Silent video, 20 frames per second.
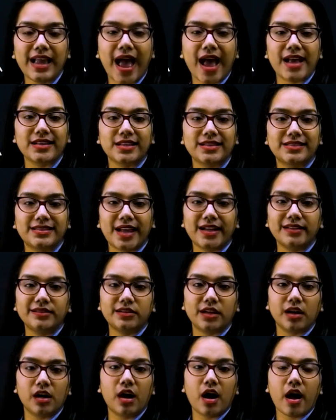as a
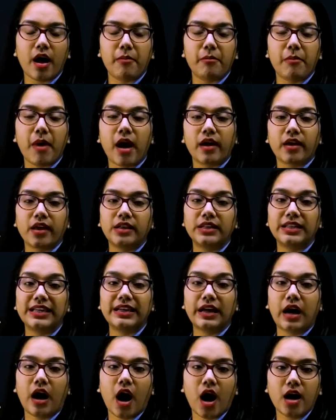center, I'm marking
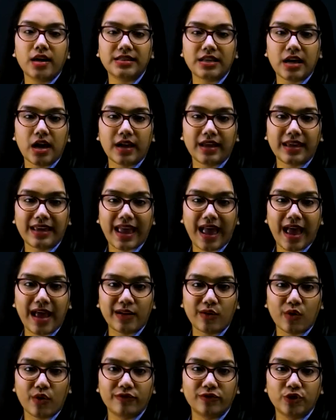the arcs
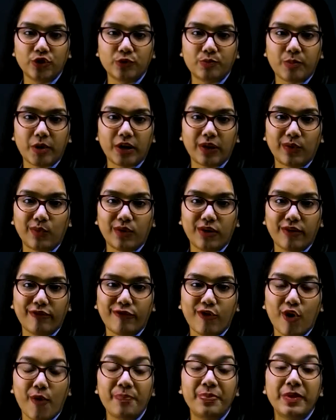again of this particular
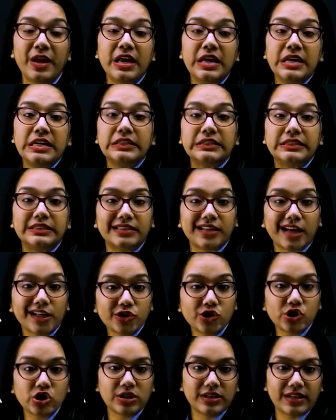form,
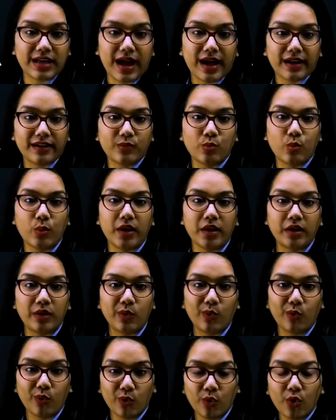such that when
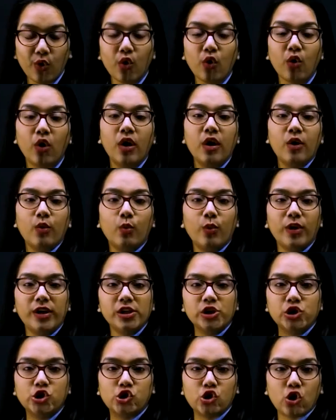O
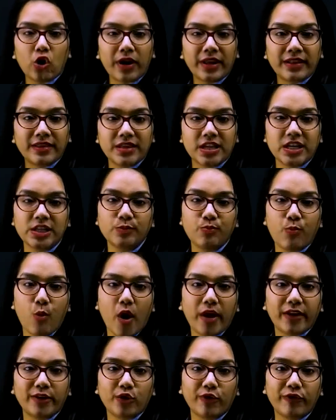will join this
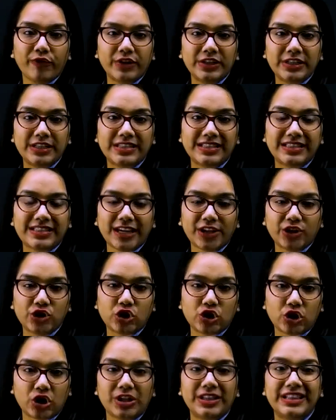point of
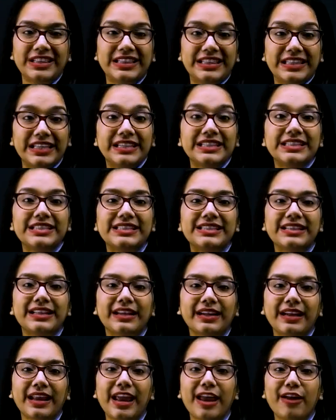intersection, this
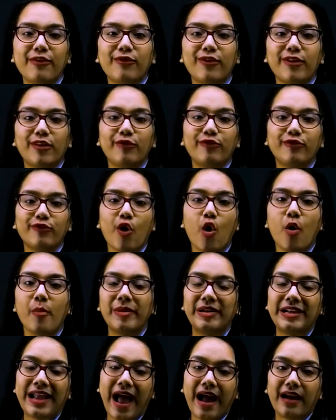ray will
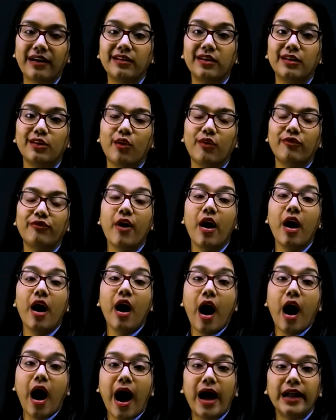form an angle of
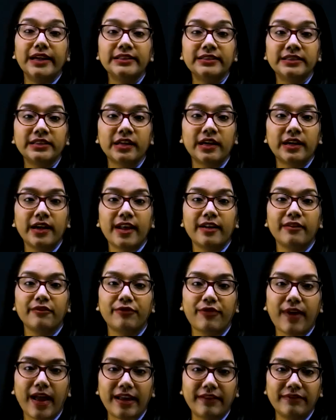
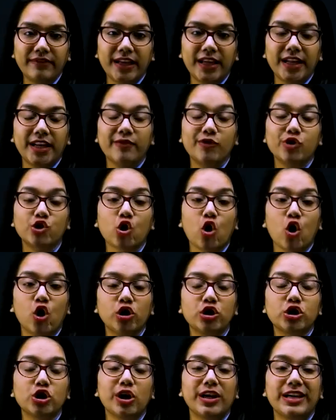105 degree, which
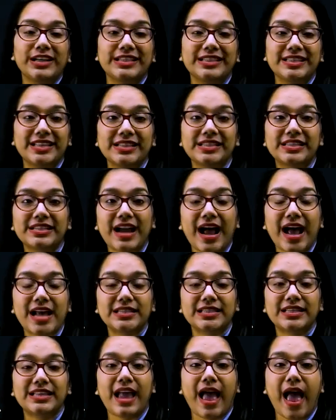also exists
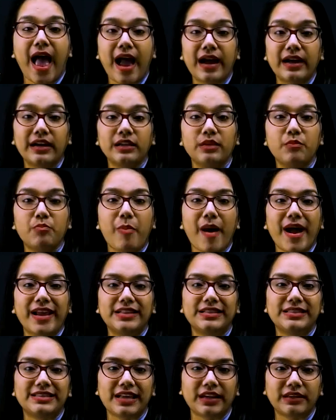as the angle
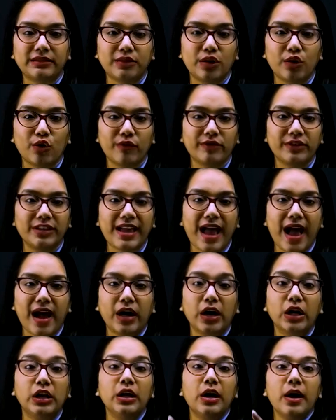bisector of the
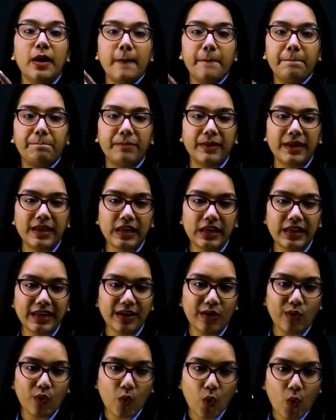angle
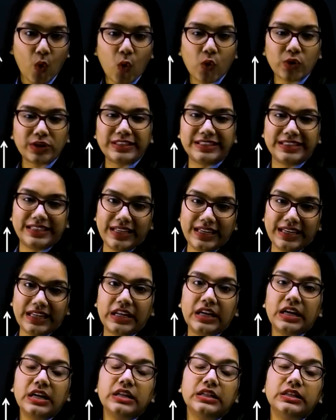POD.
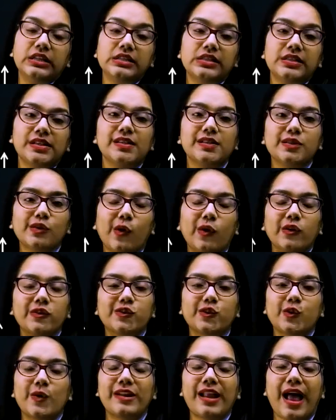This is
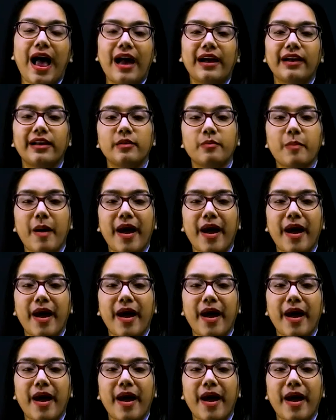also an angle